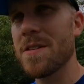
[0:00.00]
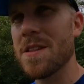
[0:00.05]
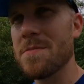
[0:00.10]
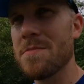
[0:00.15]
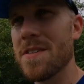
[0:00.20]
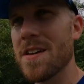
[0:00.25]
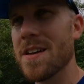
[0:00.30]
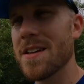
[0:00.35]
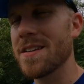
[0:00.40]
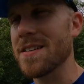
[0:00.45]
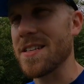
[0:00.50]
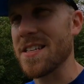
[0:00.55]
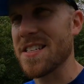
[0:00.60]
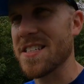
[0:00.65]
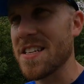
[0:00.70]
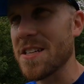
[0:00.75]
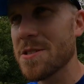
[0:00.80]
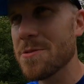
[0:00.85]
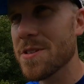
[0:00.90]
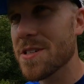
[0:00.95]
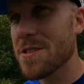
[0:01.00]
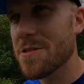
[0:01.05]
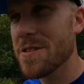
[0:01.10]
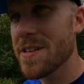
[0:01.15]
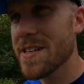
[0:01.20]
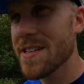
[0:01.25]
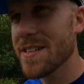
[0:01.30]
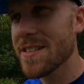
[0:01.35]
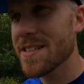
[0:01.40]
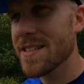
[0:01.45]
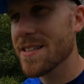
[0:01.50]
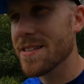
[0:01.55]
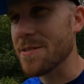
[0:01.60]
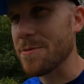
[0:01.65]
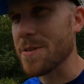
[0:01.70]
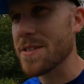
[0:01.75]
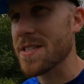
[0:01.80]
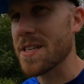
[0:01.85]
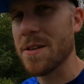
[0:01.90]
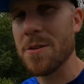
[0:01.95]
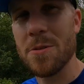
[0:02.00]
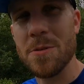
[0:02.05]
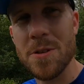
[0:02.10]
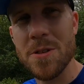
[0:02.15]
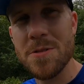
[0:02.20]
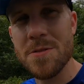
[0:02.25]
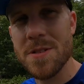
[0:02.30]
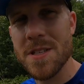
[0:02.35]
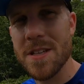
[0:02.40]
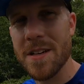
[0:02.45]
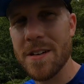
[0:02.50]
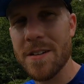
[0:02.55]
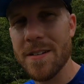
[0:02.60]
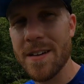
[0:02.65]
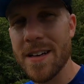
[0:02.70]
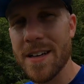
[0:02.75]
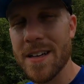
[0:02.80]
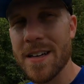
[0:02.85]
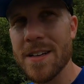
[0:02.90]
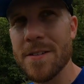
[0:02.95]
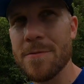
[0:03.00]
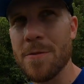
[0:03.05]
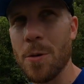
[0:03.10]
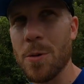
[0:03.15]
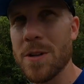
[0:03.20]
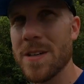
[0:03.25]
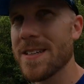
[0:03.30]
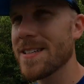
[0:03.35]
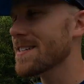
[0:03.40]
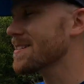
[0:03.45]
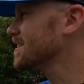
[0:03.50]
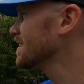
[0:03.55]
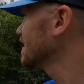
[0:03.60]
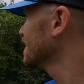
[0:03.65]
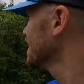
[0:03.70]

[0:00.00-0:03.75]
for them thing? Deciduous trees? Ones that don't lose their foliage.